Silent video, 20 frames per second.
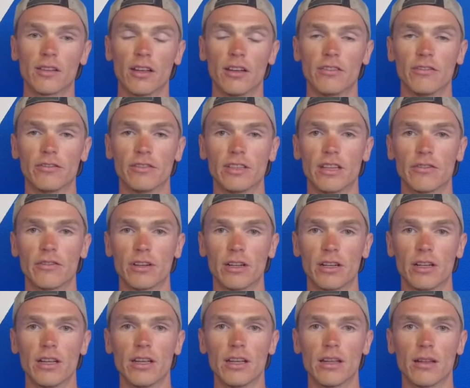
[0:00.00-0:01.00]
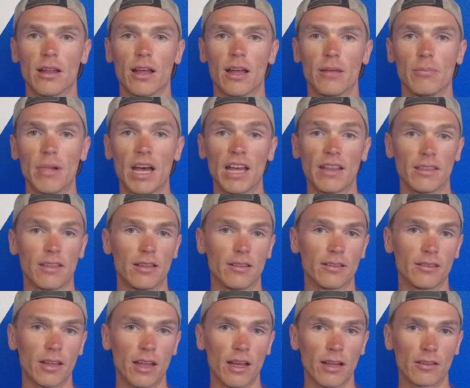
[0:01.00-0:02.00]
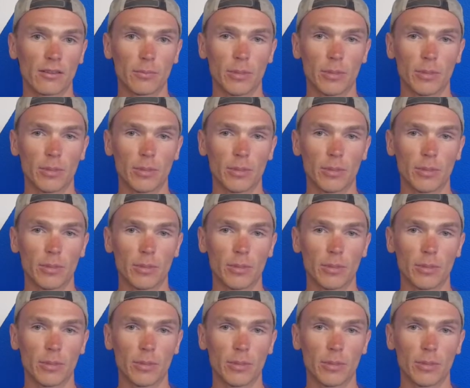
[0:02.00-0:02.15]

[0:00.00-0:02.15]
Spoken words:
of different biathlon stocks,